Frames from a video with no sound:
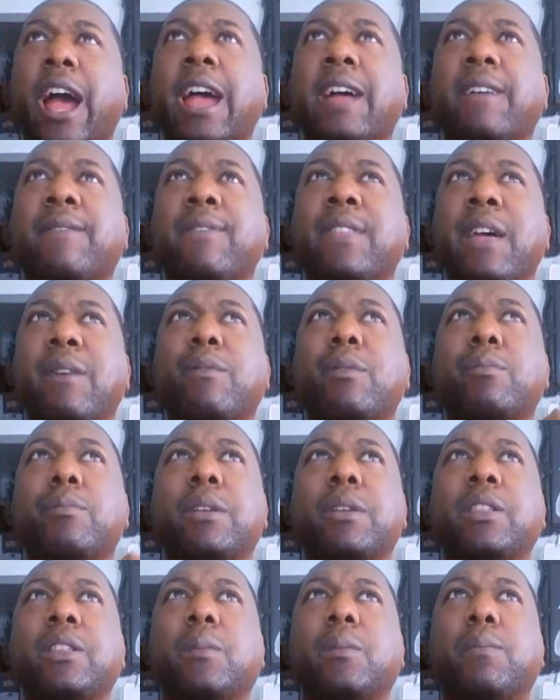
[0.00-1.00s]
I have never
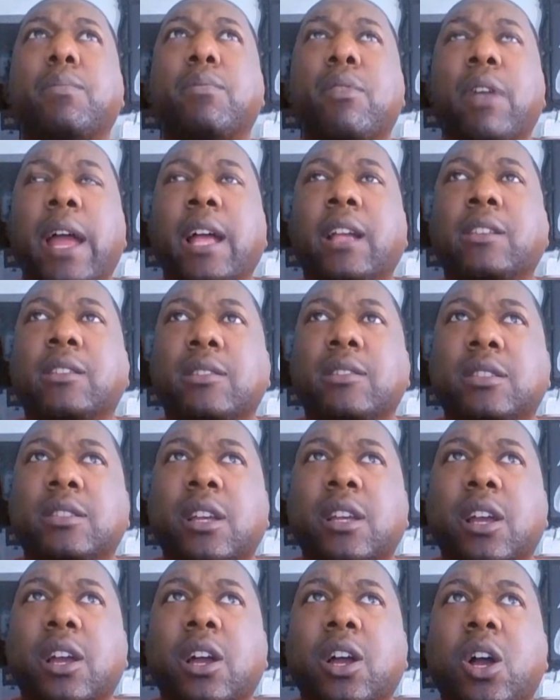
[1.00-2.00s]
been
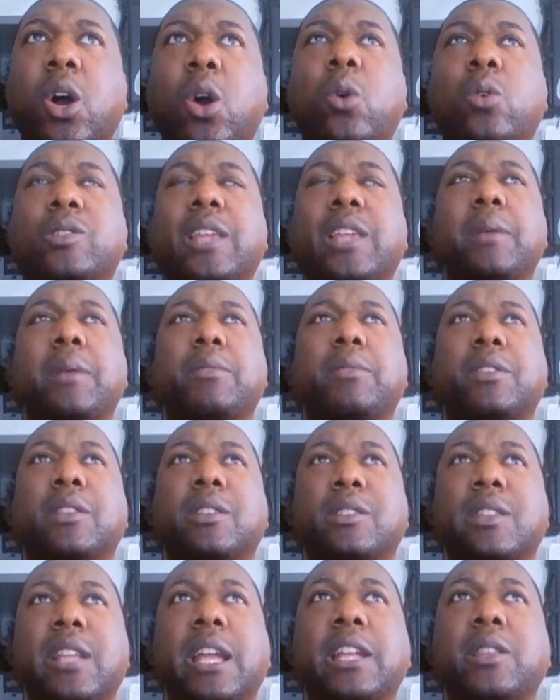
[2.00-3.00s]
depressed or was able
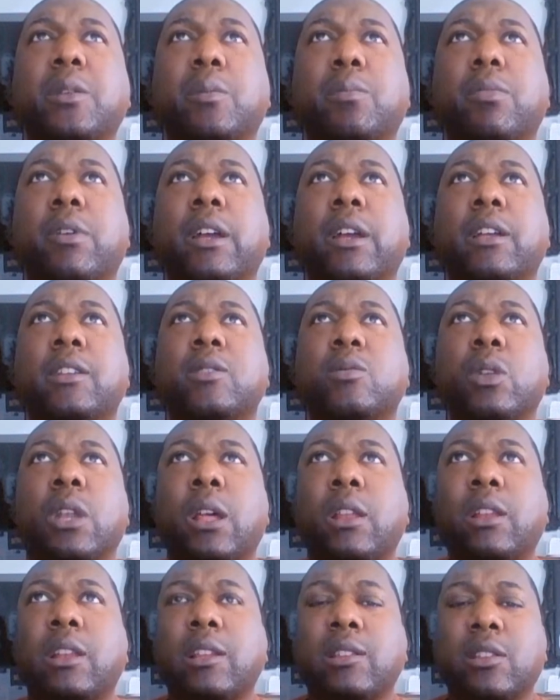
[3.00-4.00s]
to stay depressed when
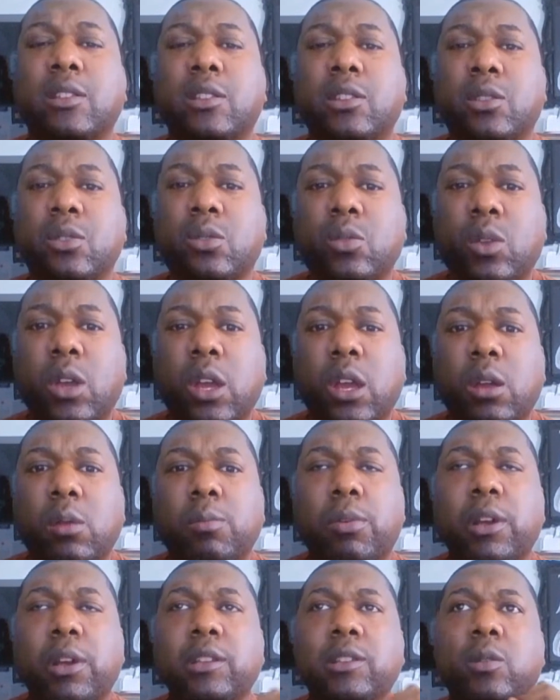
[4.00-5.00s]
I listened to
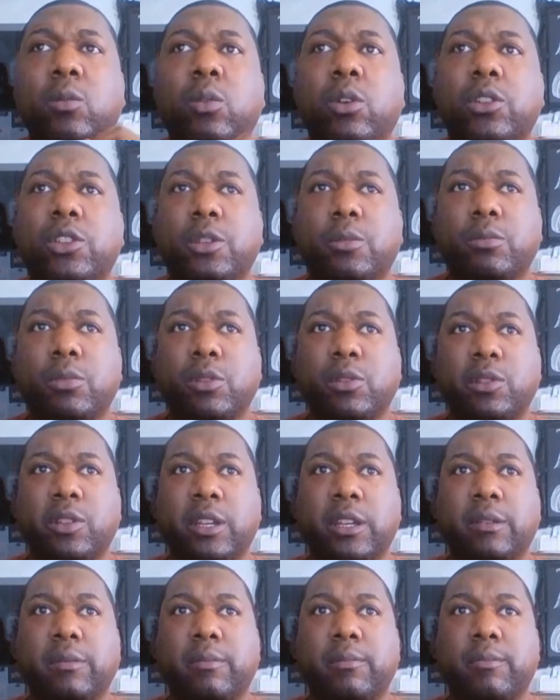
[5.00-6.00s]
praise and worship music.